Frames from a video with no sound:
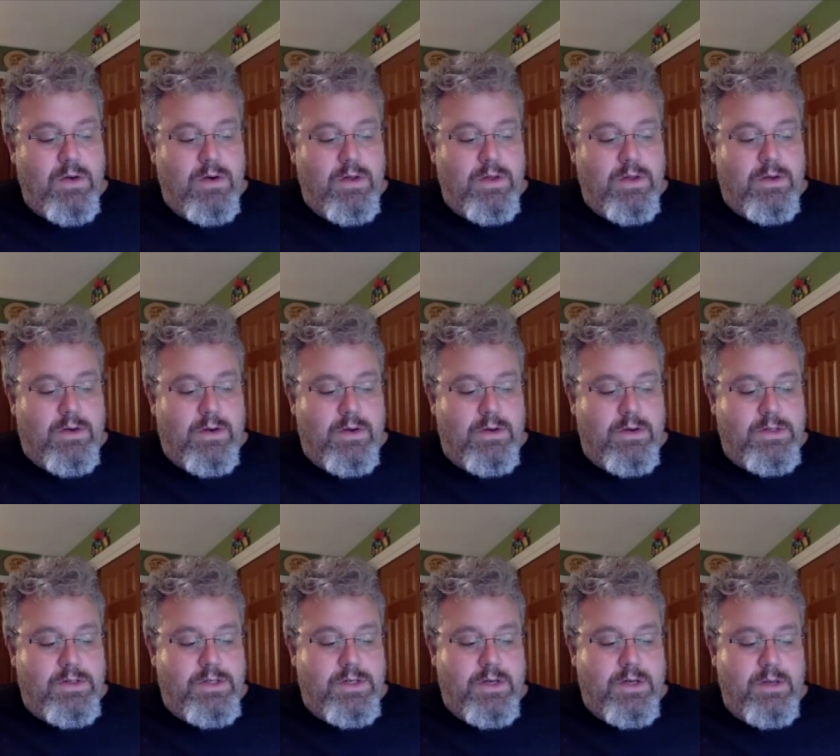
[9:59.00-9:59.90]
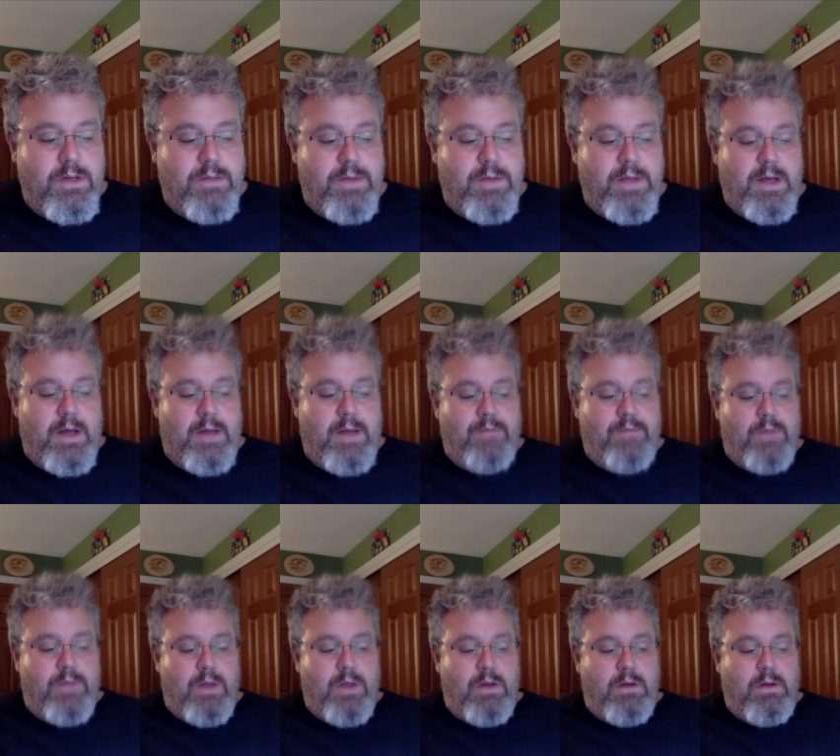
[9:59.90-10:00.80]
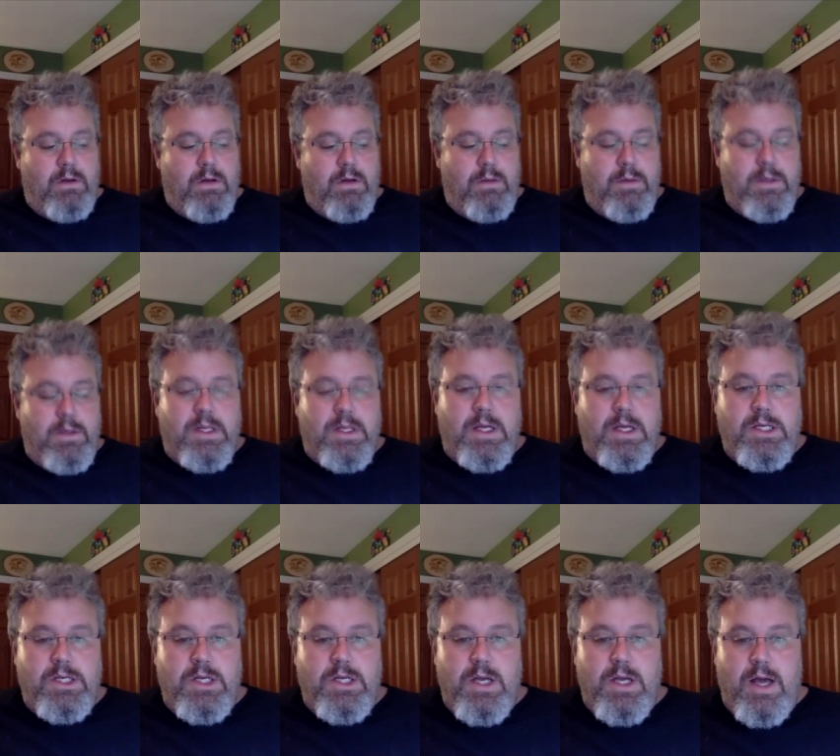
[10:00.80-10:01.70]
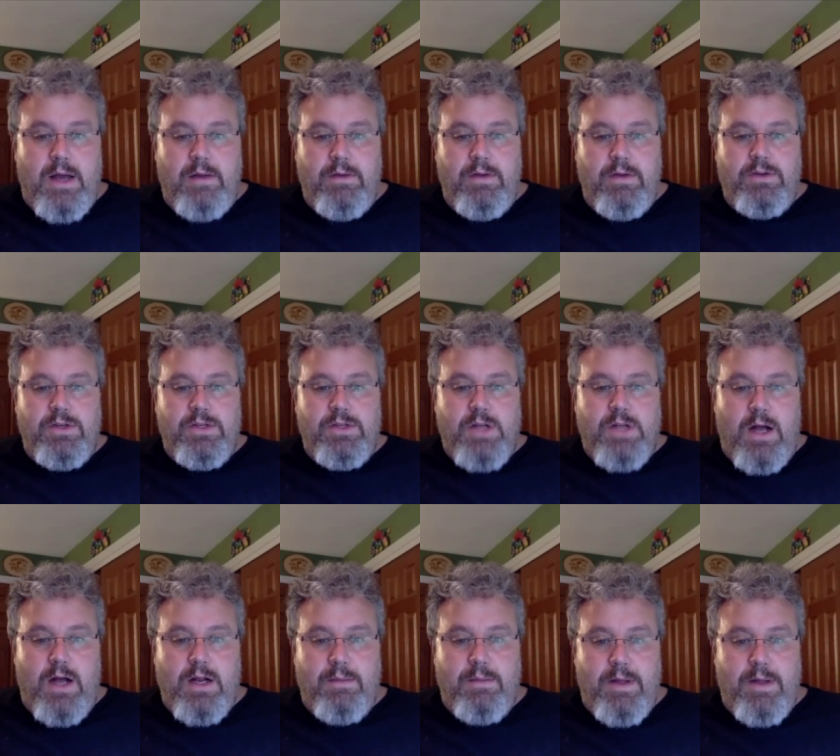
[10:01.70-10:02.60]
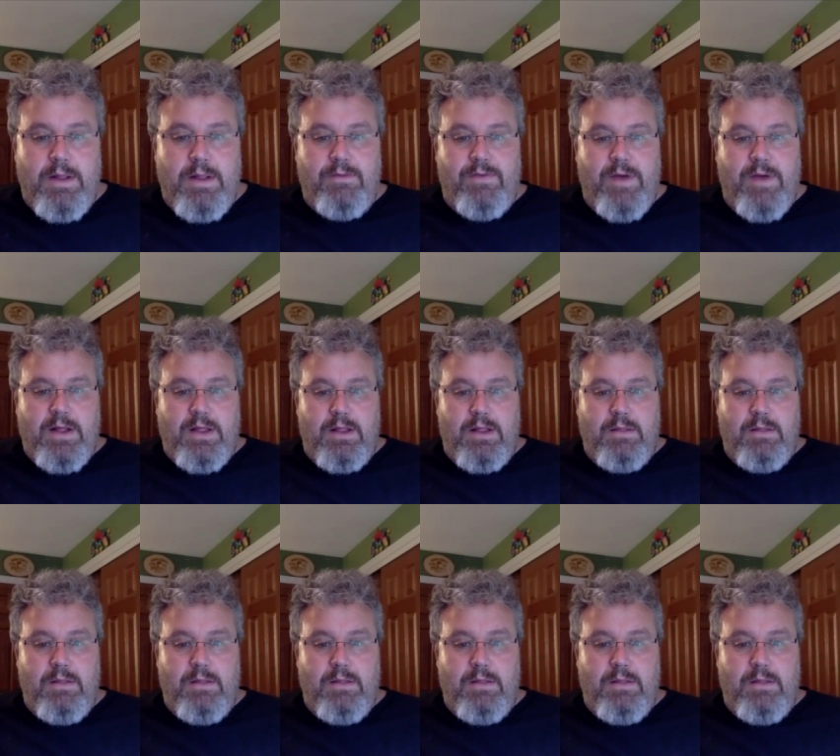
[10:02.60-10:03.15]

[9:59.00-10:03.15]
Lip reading: on the cruise, you're going to be, you're going to be teaching kind of, you just talked about the fact that the